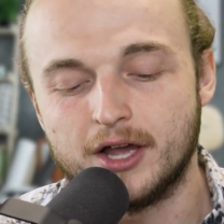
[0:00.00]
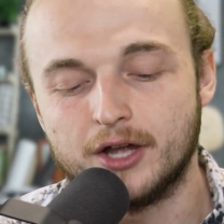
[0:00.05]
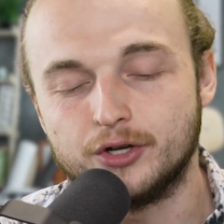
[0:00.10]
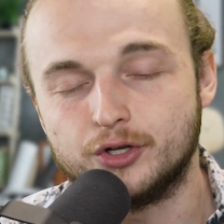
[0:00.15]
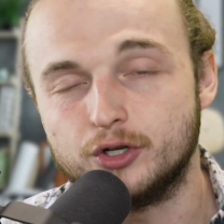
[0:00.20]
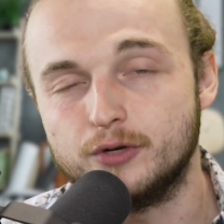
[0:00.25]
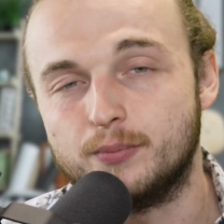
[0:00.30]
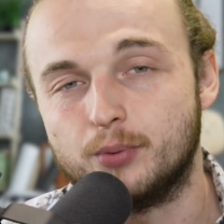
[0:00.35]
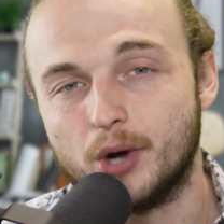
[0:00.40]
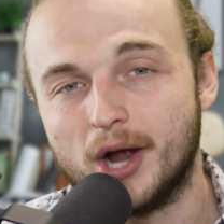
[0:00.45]

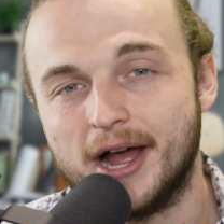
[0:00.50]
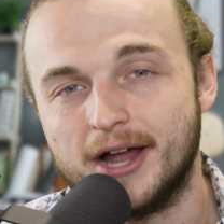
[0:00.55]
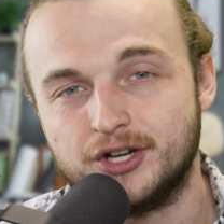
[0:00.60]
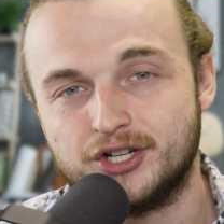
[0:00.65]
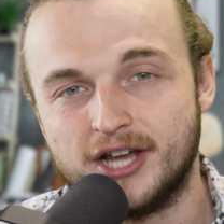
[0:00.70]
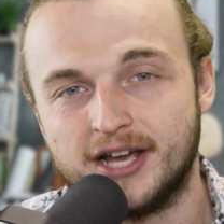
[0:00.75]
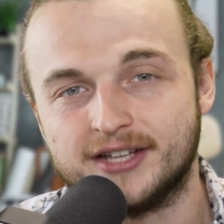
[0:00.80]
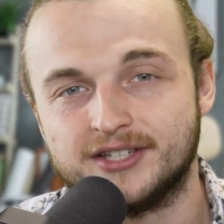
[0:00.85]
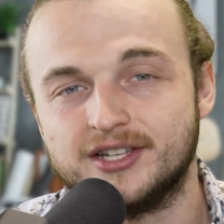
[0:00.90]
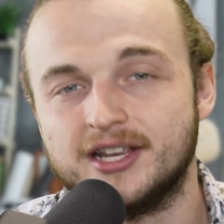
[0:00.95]
to
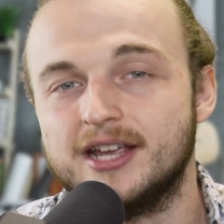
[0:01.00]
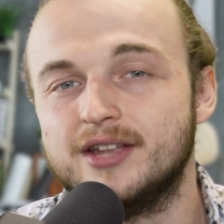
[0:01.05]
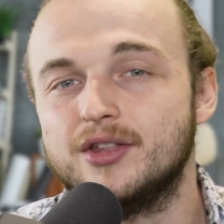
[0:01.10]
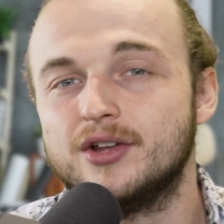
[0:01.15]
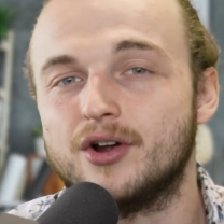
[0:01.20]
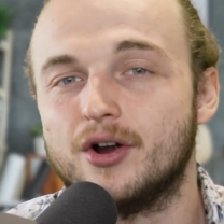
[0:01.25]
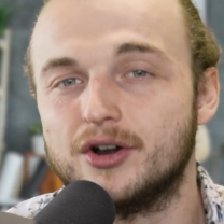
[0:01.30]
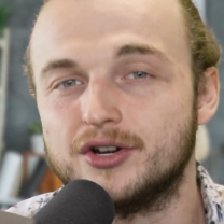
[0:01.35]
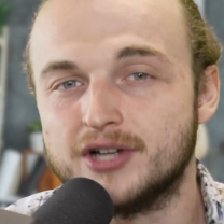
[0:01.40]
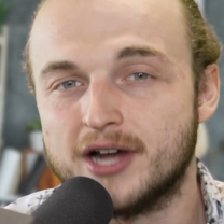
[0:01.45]
projects in the
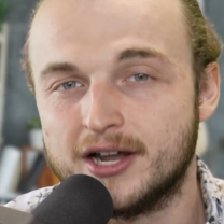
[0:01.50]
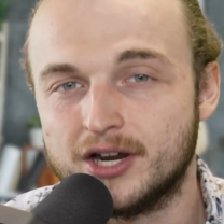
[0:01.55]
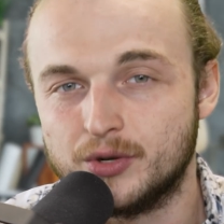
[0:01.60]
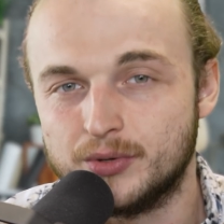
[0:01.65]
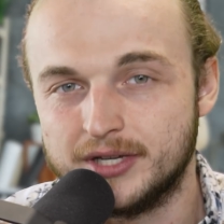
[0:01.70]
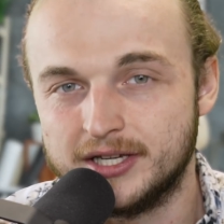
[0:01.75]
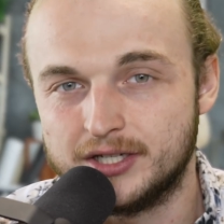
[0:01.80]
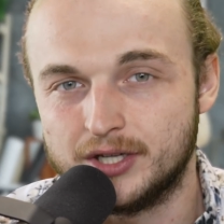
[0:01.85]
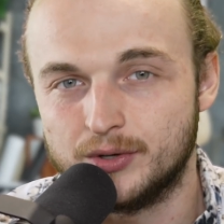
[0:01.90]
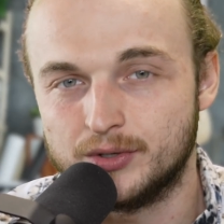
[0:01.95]
Cardano
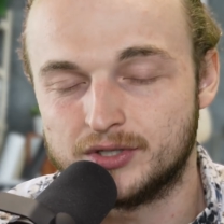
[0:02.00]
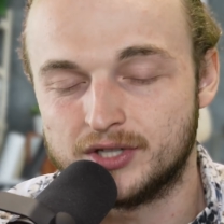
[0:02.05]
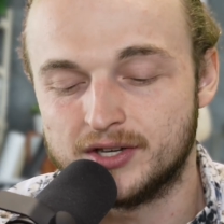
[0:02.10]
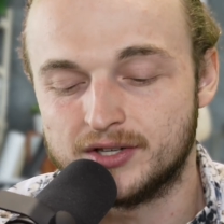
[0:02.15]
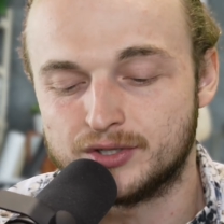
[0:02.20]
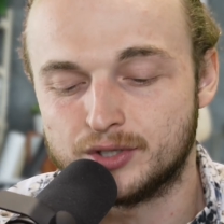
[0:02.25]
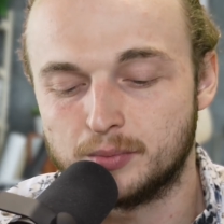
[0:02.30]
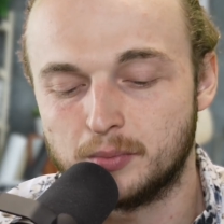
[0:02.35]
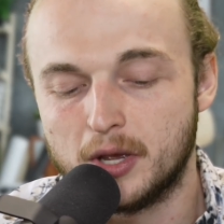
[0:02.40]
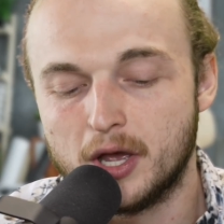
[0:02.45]

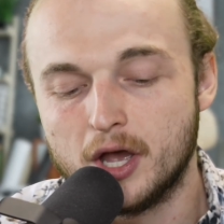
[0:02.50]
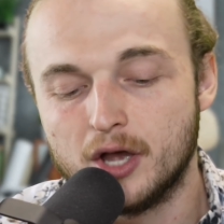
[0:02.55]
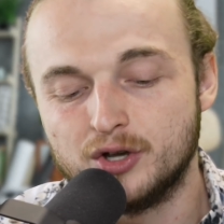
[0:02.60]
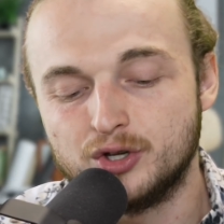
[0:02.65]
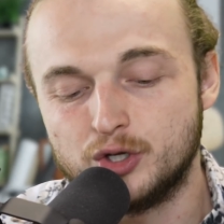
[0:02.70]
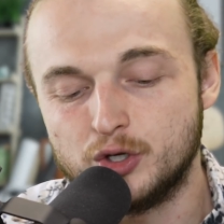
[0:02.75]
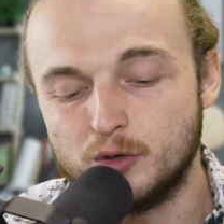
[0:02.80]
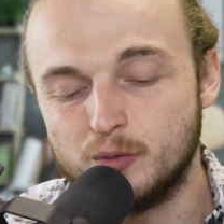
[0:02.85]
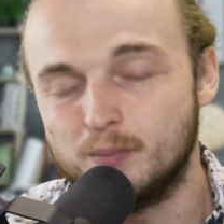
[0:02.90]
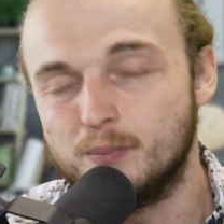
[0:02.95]
ecosystem
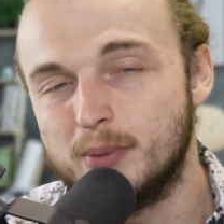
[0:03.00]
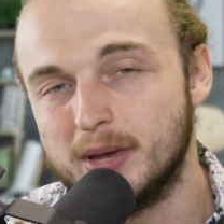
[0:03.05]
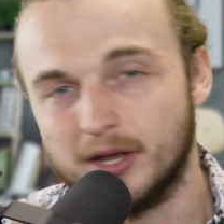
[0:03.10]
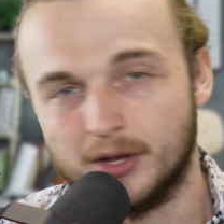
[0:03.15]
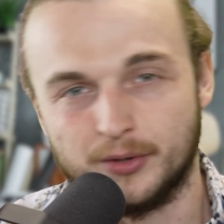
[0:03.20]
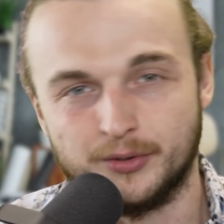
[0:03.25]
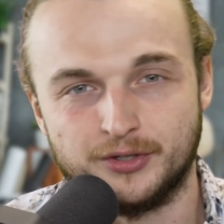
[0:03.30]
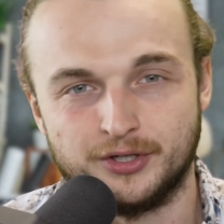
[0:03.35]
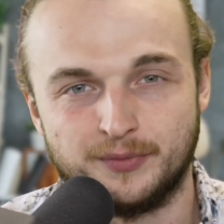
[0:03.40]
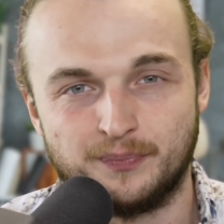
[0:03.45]
to
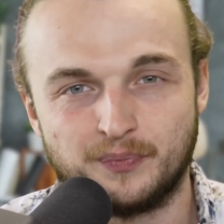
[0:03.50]
build.